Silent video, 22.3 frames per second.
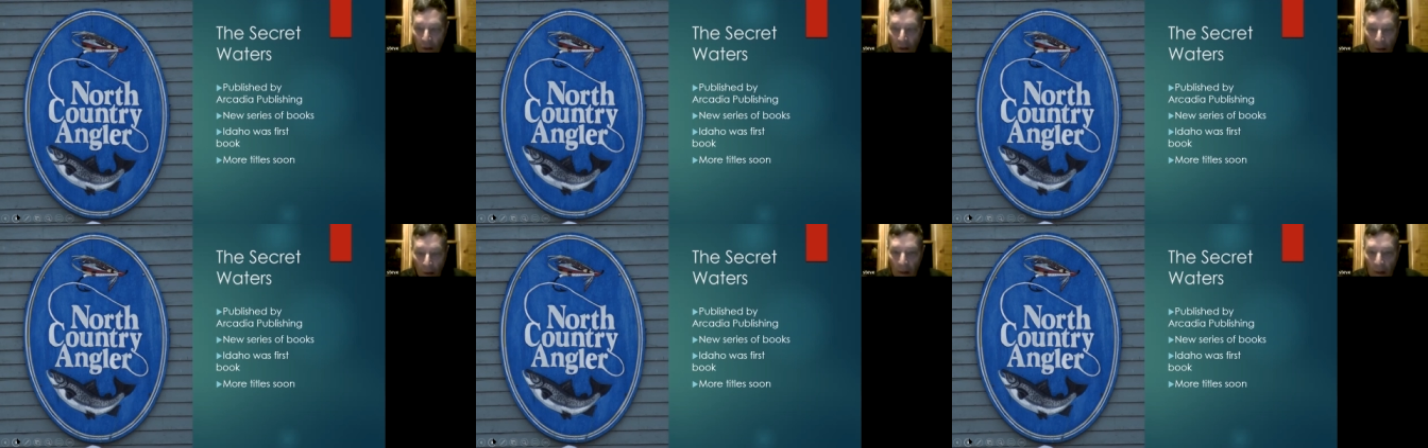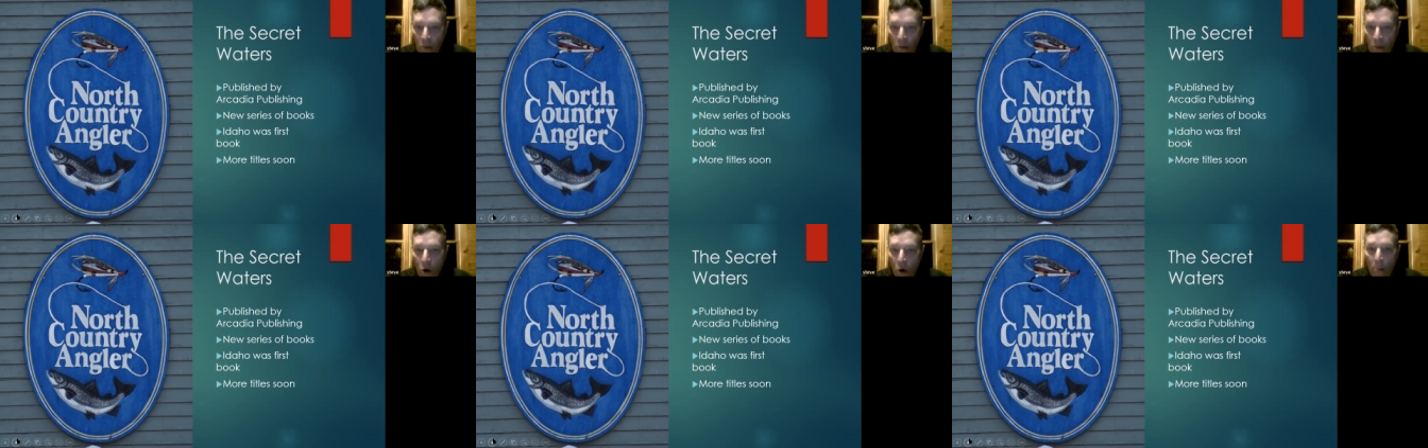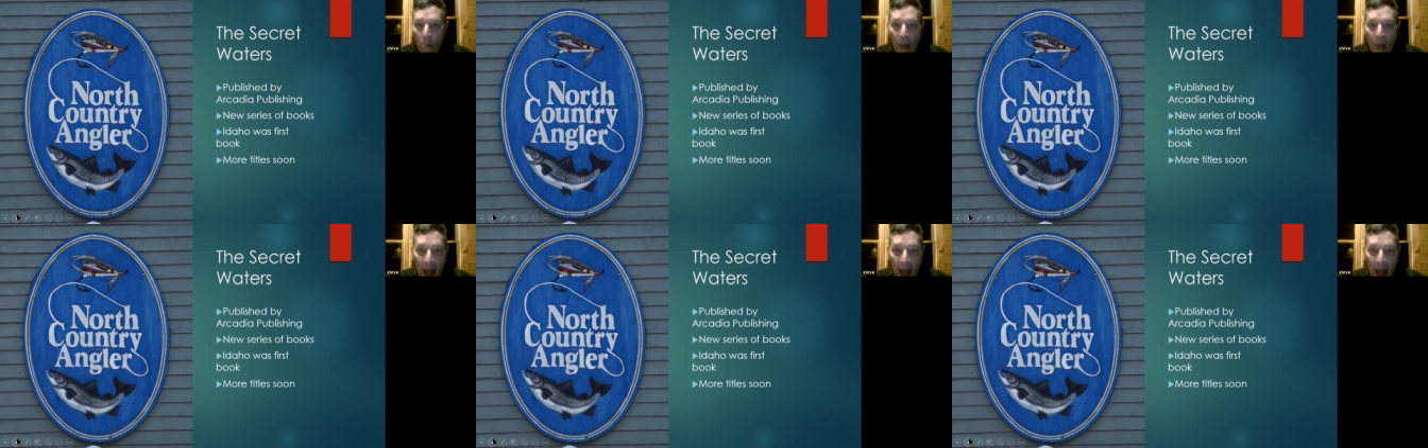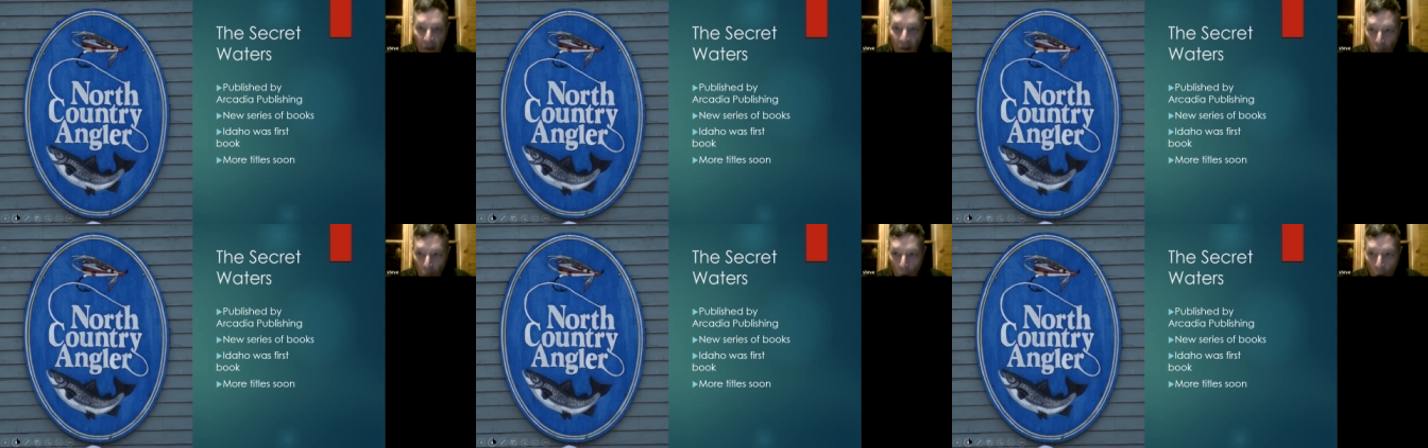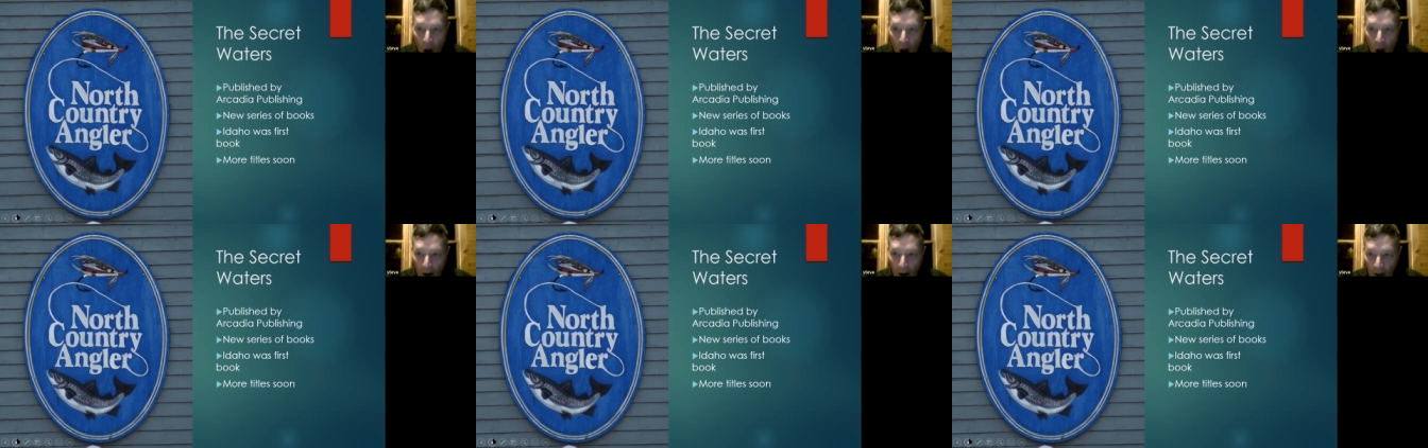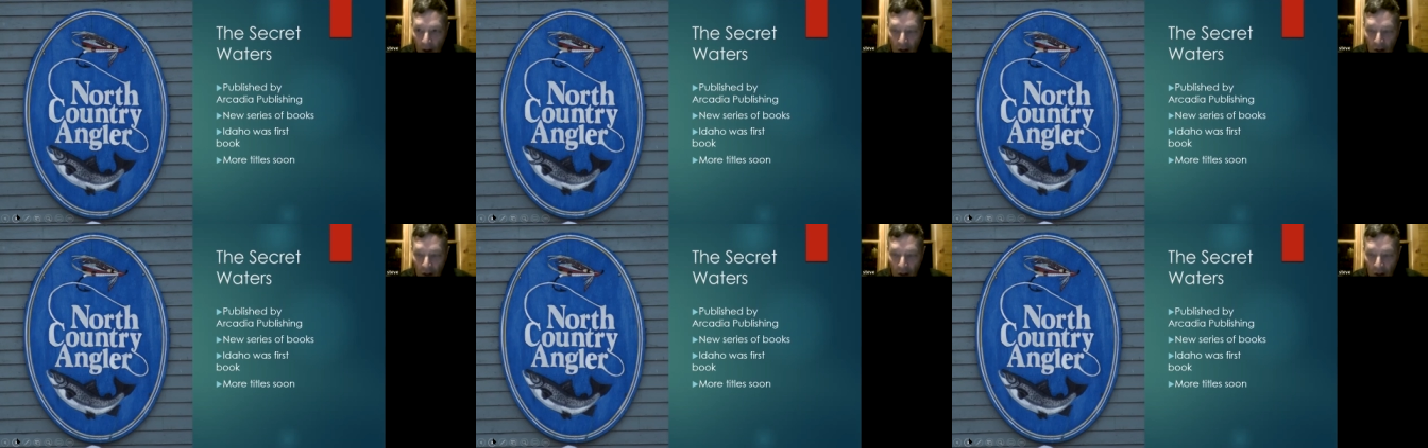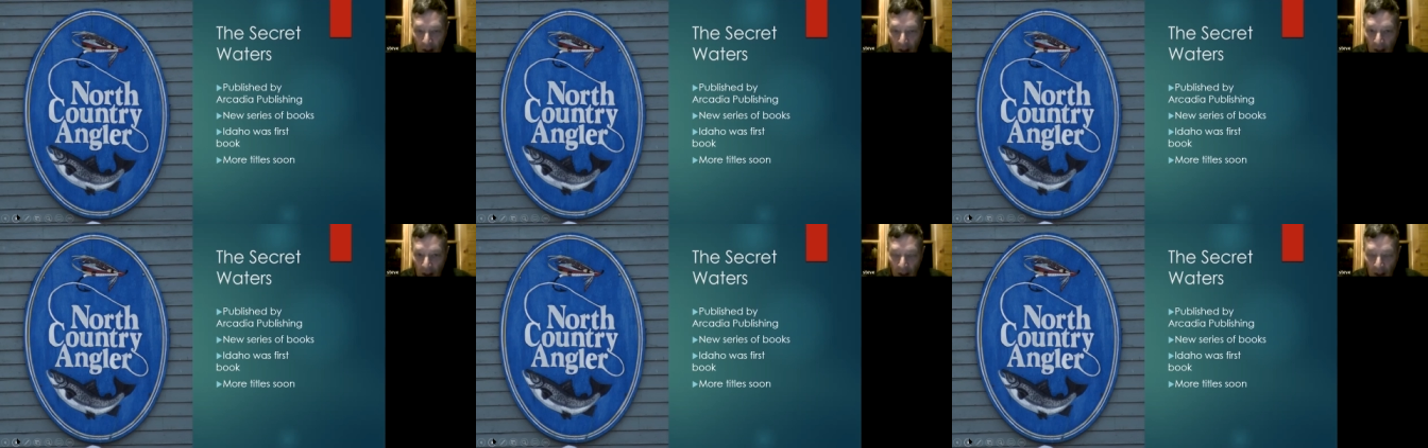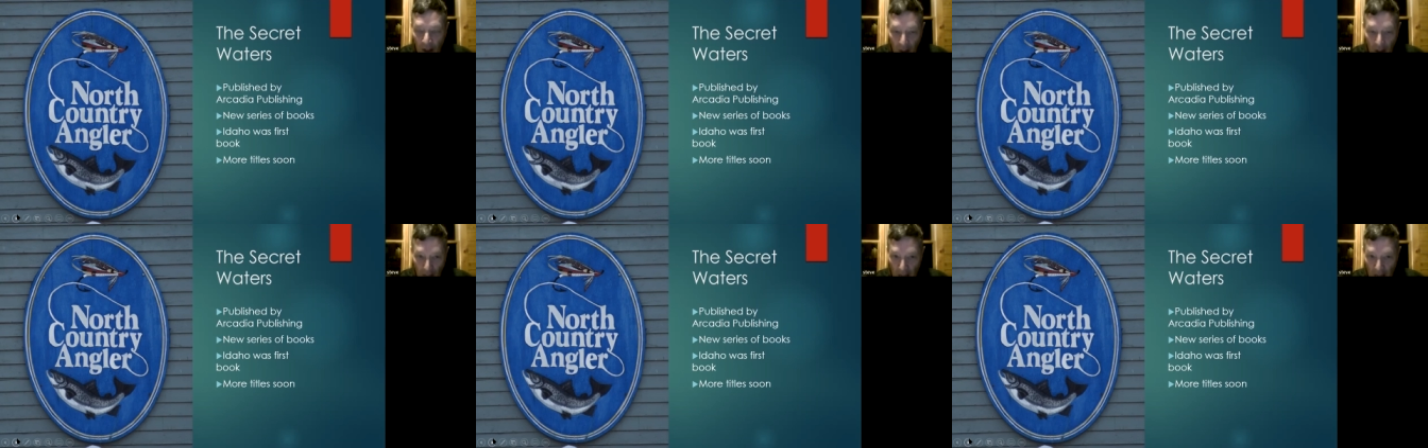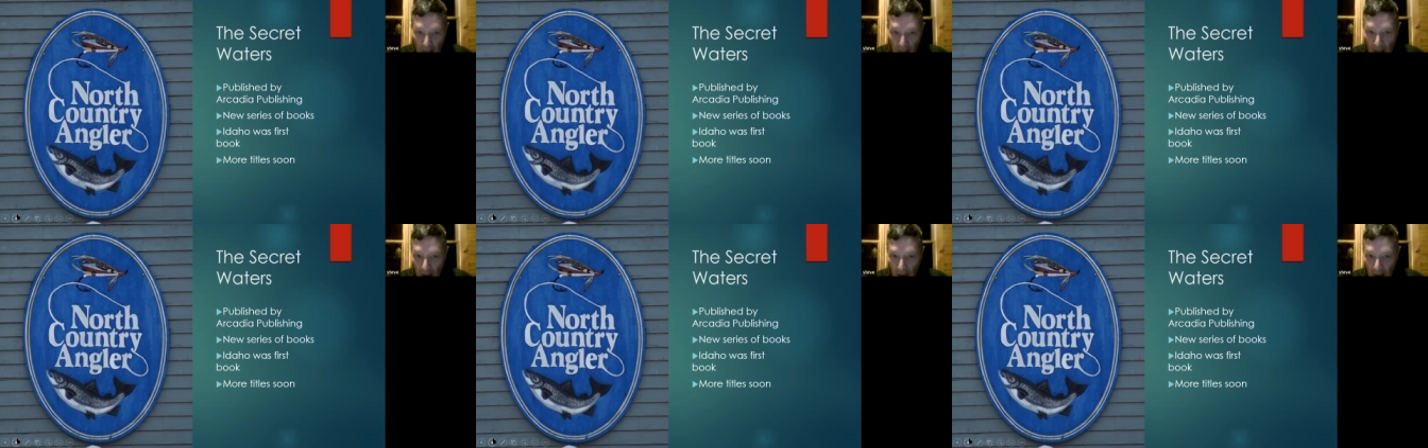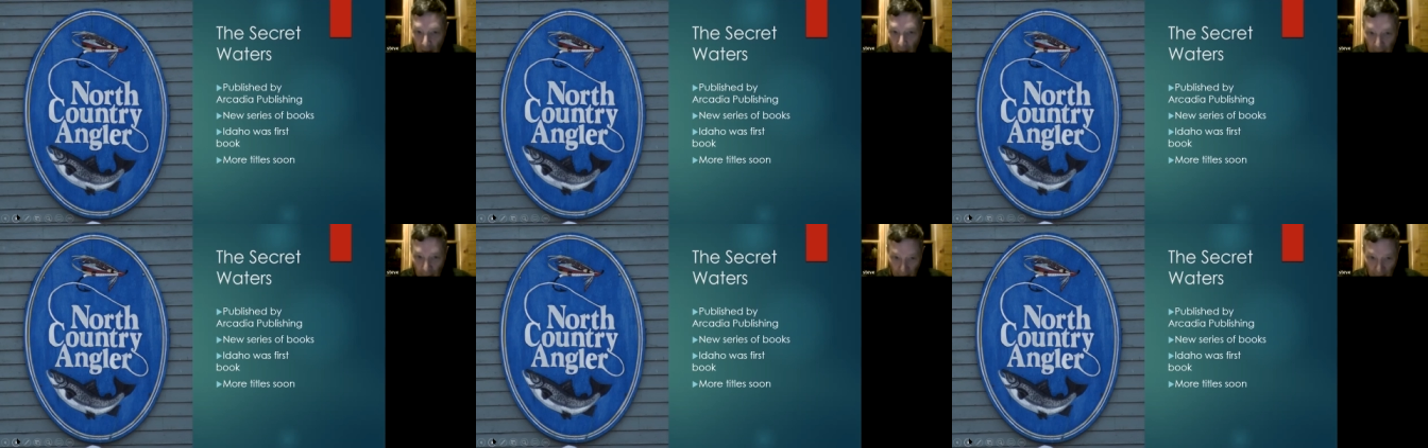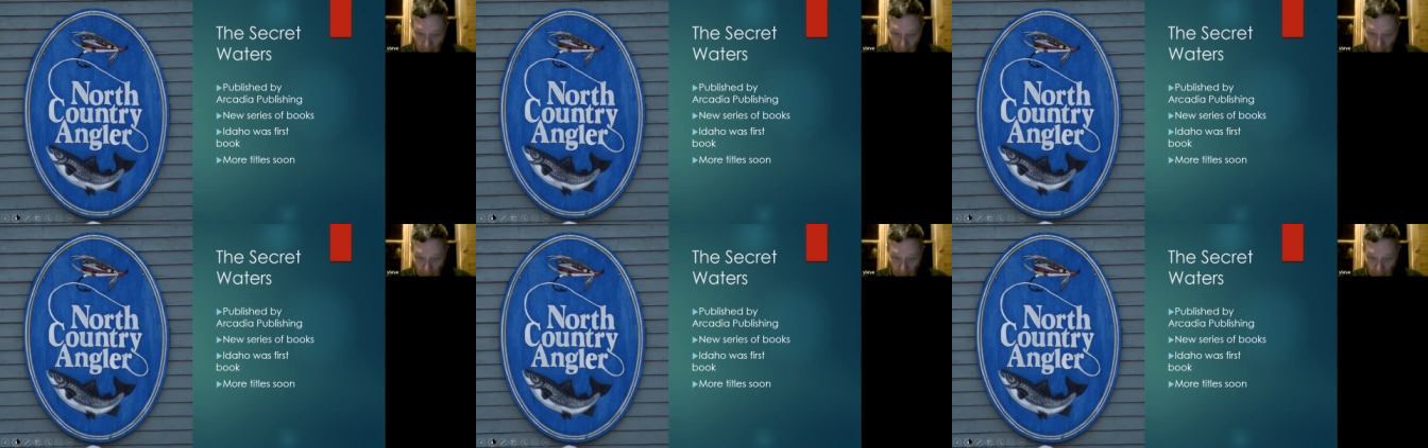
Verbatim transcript: it'll be more bass waters um,